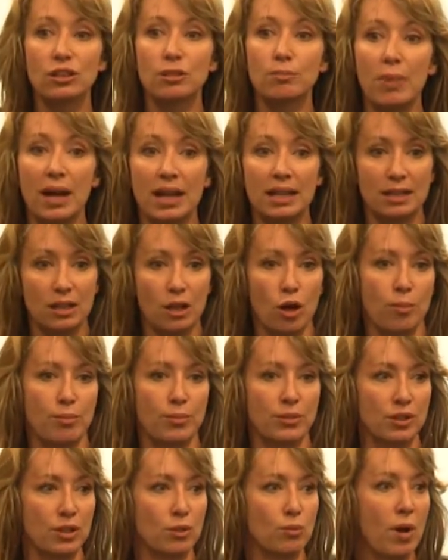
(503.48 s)
to debate the
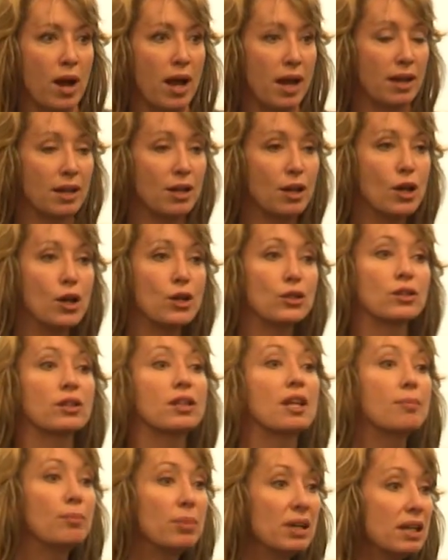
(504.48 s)
opposite way. So
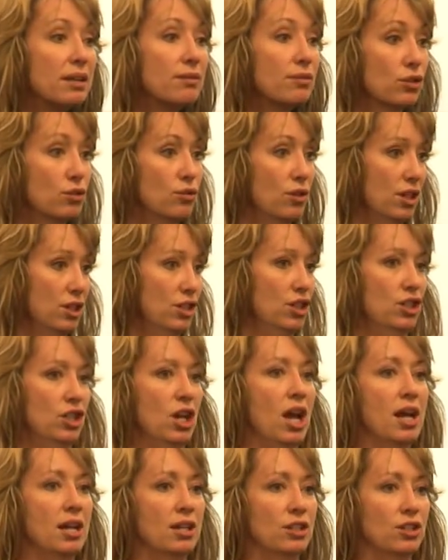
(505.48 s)
their belief structure
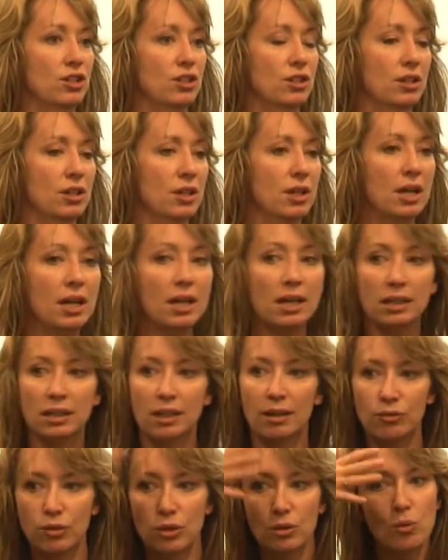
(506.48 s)
changed.
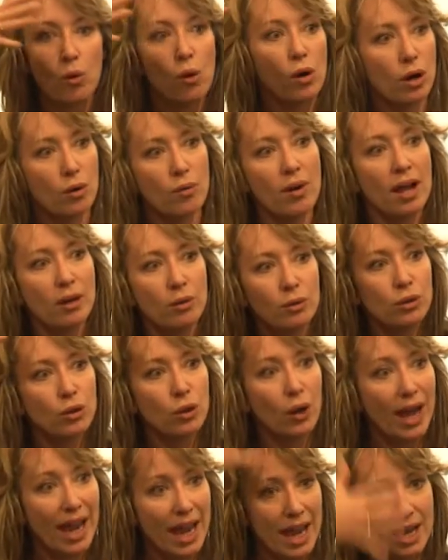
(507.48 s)
Now, if you walk around with
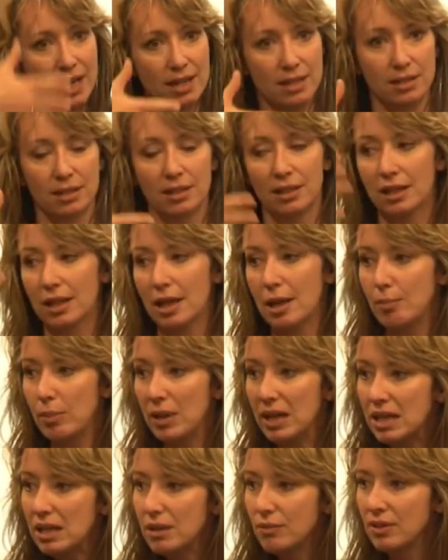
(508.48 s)
your head
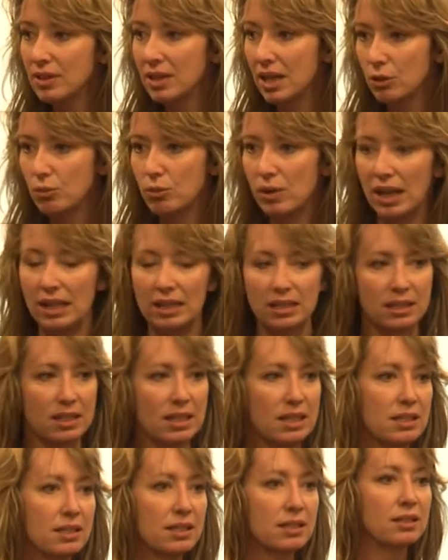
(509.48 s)
believing that
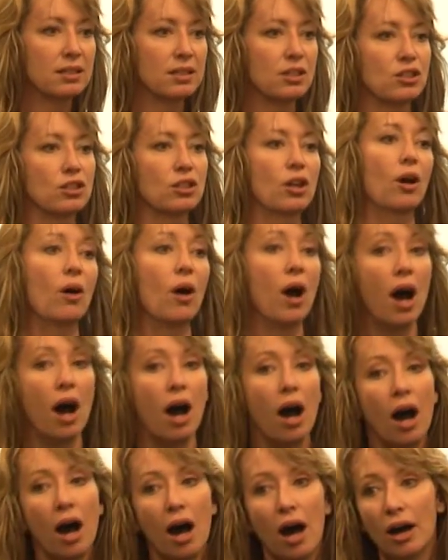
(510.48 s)
reality is this is so
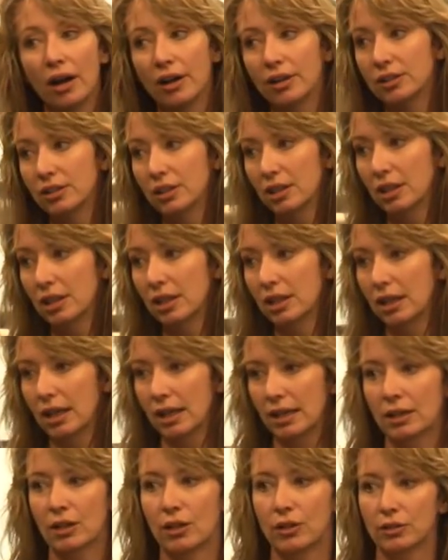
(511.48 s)
hard,
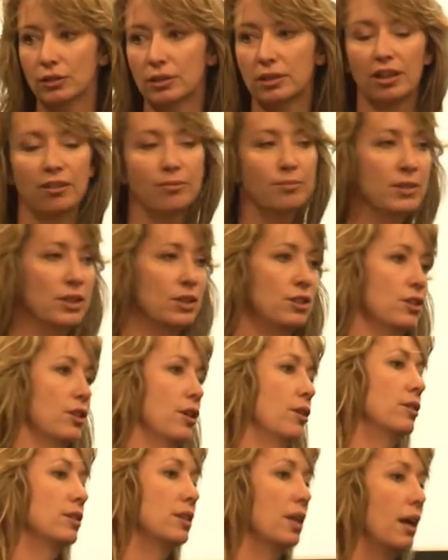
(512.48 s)
and local government's
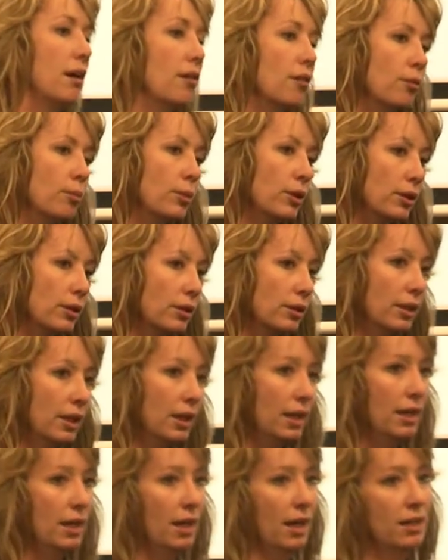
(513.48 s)
so terrible,
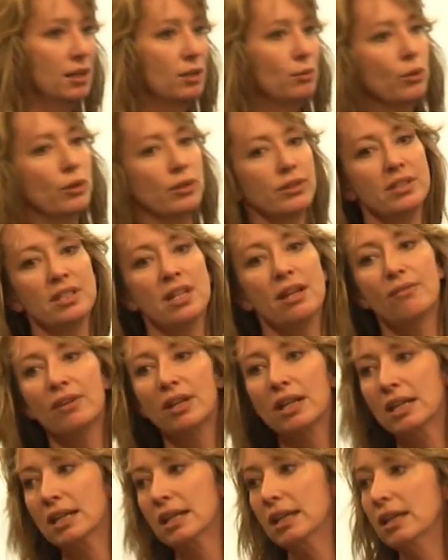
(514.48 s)
and the world's never
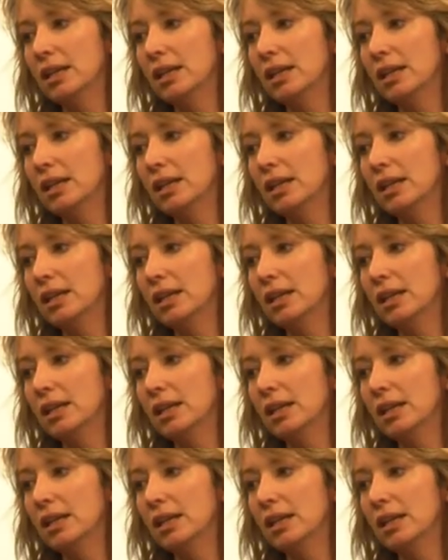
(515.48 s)
going to